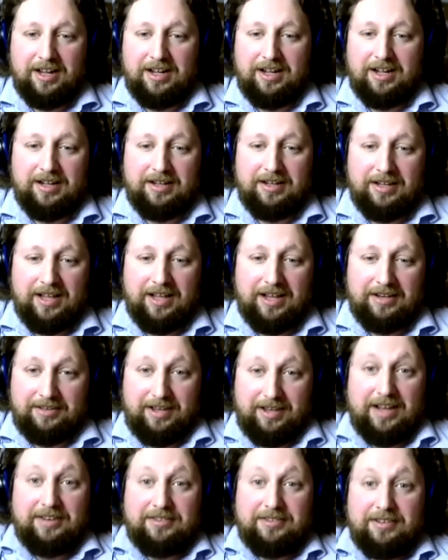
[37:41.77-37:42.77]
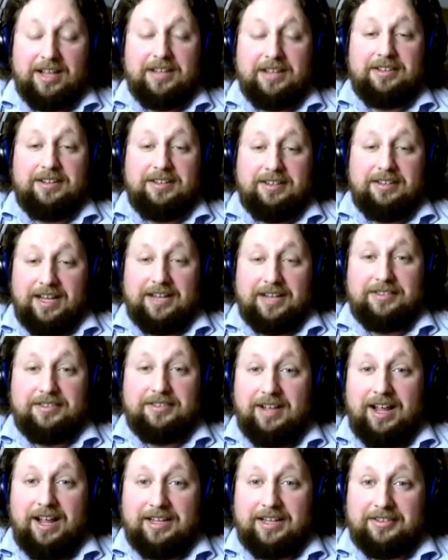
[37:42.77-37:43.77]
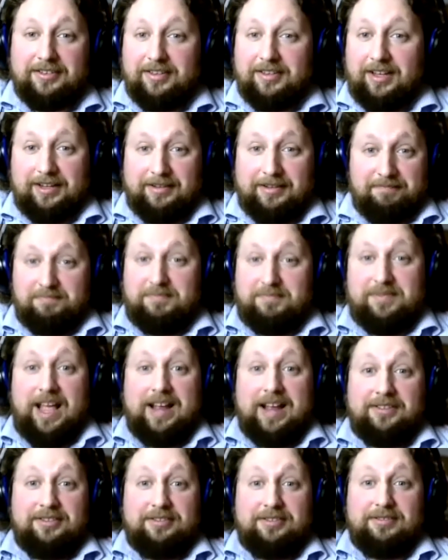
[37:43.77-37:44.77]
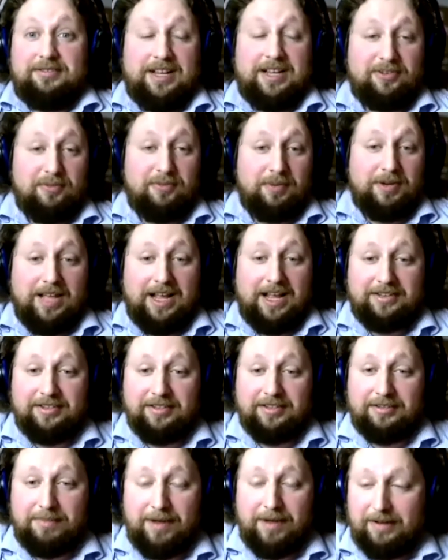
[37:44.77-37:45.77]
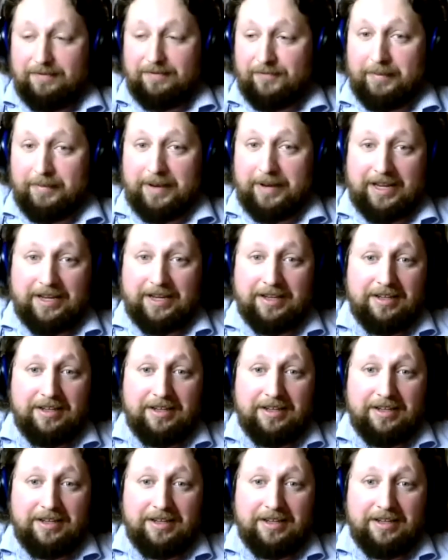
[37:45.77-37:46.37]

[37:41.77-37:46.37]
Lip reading: It's nice. Like that's a relaxing spot for me.